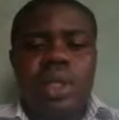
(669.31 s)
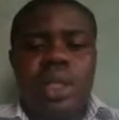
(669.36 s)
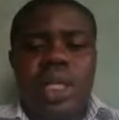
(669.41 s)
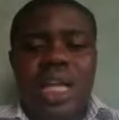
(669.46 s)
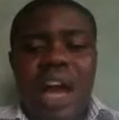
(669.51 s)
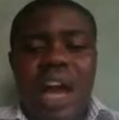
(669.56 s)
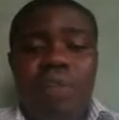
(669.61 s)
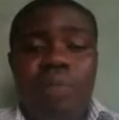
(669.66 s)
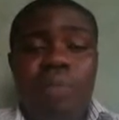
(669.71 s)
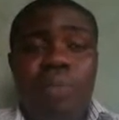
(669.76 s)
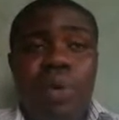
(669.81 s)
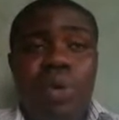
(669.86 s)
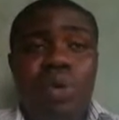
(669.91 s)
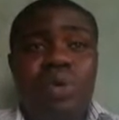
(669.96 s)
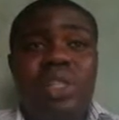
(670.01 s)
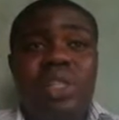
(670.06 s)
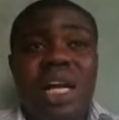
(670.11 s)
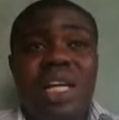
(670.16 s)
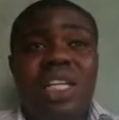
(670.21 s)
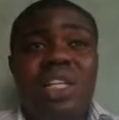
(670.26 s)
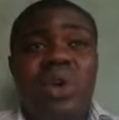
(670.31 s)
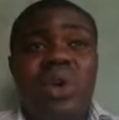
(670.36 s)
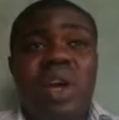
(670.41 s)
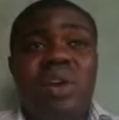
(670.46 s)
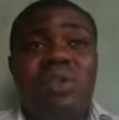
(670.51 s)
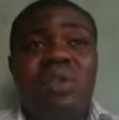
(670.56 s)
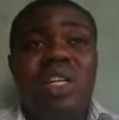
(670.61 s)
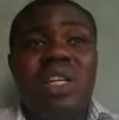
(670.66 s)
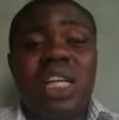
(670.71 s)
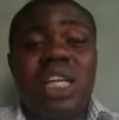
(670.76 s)
They have bones and they don't
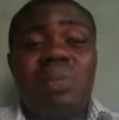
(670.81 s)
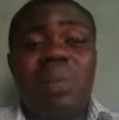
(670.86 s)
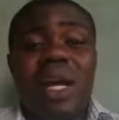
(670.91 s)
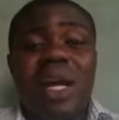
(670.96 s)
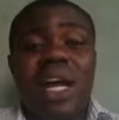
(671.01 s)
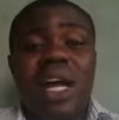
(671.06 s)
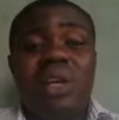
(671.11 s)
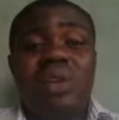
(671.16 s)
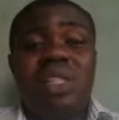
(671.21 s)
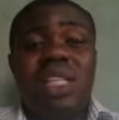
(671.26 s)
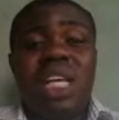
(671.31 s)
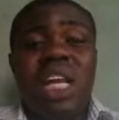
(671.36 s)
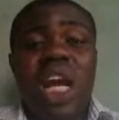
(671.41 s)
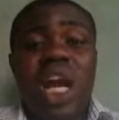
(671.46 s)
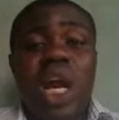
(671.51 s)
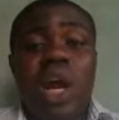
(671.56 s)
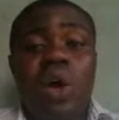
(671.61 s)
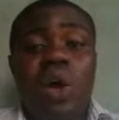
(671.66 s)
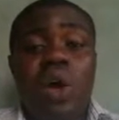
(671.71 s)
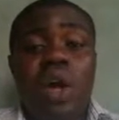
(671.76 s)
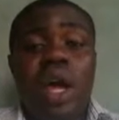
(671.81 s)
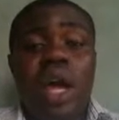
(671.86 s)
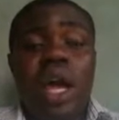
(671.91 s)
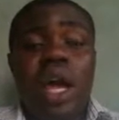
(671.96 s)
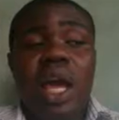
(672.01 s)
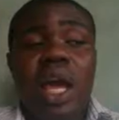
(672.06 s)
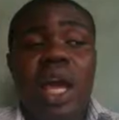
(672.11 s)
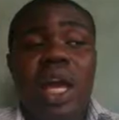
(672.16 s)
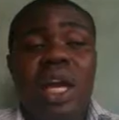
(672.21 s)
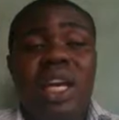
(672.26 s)
even respire using
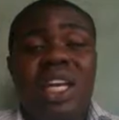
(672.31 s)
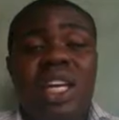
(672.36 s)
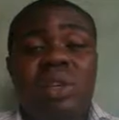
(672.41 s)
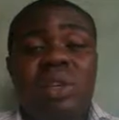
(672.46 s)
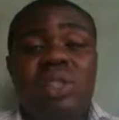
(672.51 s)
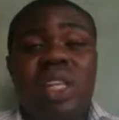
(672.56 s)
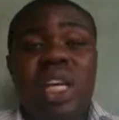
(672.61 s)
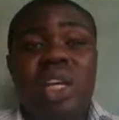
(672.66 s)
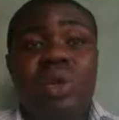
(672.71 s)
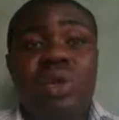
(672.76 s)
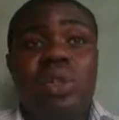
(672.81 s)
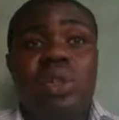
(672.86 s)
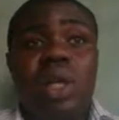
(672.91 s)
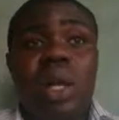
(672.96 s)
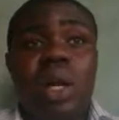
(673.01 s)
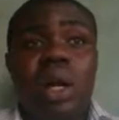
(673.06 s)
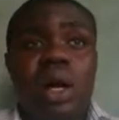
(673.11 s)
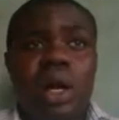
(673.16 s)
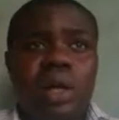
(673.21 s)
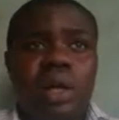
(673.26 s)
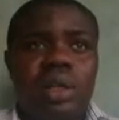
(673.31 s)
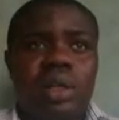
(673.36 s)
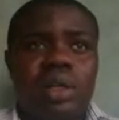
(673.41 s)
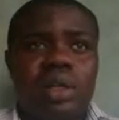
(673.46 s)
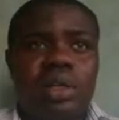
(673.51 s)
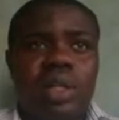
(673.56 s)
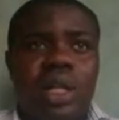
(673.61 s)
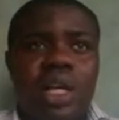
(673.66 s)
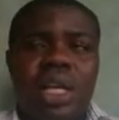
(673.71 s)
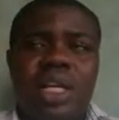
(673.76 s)
uh, gills. They use
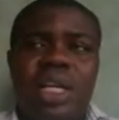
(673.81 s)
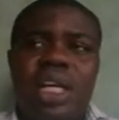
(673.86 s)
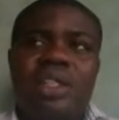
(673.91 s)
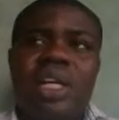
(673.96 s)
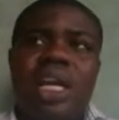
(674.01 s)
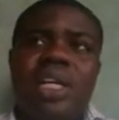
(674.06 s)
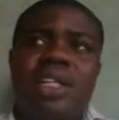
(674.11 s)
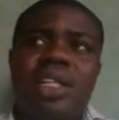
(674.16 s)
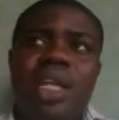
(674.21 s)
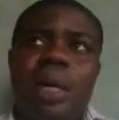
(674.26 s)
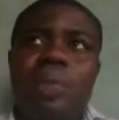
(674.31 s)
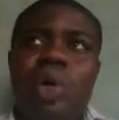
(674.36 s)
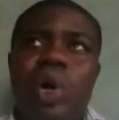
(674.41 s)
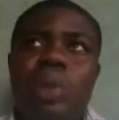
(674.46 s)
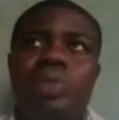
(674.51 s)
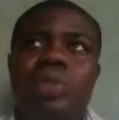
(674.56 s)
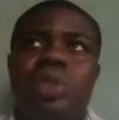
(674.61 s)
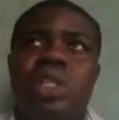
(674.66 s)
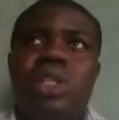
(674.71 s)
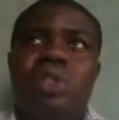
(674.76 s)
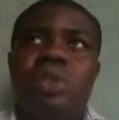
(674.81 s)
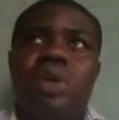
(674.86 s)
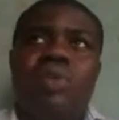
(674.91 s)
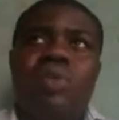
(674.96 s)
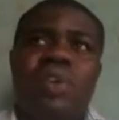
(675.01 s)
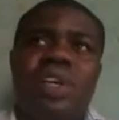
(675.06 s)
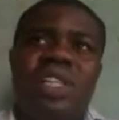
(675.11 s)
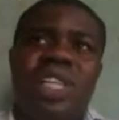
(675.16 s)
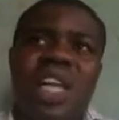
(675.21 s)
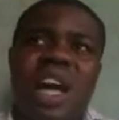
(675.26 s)
lungs. That's why I said them come to the
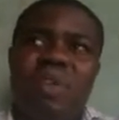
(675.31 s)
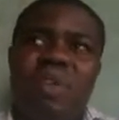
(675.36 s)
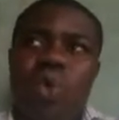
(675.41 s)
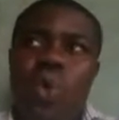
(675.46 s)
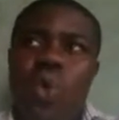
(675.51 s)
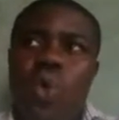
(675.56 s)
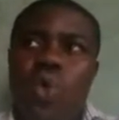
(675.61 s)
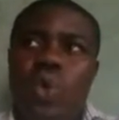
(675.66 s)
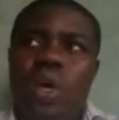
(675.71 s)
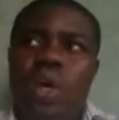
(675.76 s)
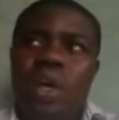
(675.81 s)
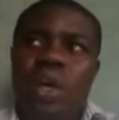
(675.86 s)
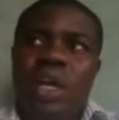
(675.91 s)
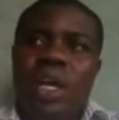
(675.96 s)
surface. They have hole